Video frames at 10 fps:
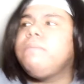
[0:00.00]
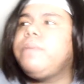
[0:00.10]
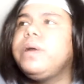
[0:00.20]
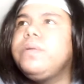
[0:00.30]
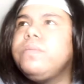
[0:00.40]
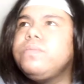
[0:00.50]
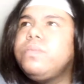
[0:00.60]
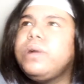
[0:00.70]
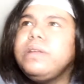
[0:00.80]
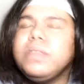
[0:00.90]
But
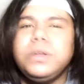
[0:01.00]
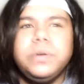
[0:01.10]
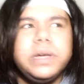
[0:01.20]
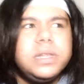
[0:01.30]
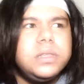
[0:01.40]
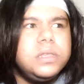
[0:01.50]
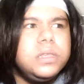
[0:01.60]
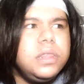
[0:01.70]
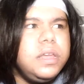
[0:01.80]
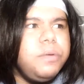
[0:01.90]
one of the twins,
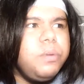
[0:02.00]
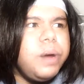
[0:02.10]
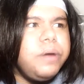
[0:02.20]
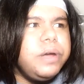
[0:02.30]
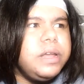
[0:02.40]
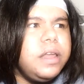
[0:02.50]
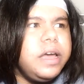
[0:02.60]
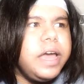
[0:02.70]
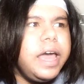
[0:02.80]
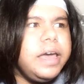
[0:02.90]
they were wearing
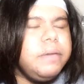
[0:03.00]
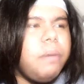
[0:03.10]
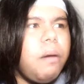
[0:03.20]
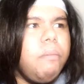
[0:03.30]
like a